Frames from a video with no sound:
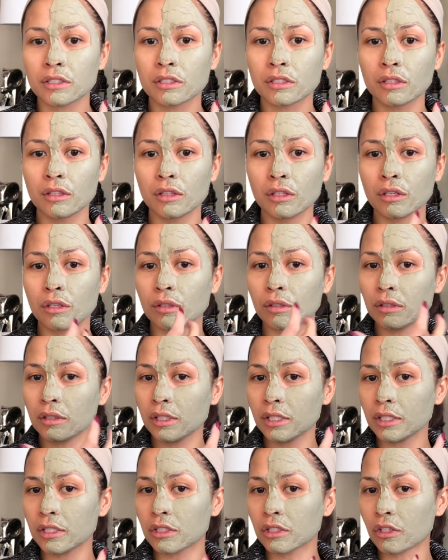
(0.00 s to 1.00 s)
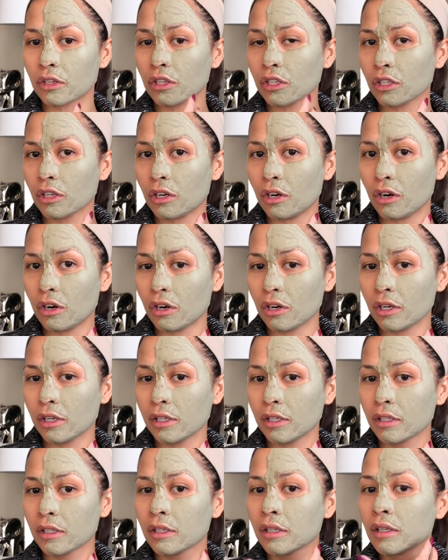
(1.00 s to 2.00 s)
slowly starting to
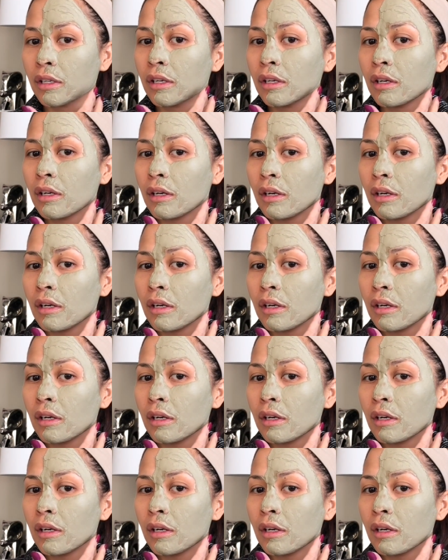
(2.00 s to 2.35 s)
harden.